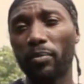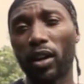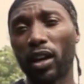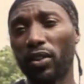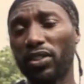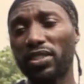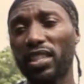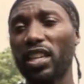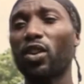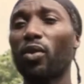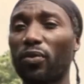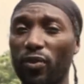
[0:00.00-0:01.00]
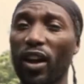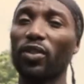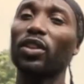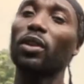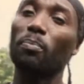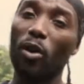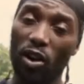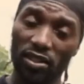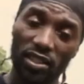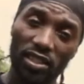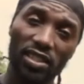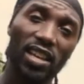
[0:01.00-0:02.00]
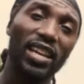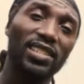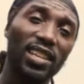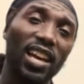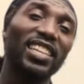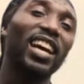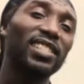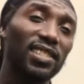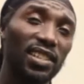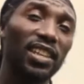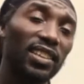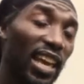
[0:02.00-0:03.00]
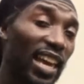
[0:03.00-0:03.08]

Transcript: The CEO and founder of the bartenders, Hassan Yassin,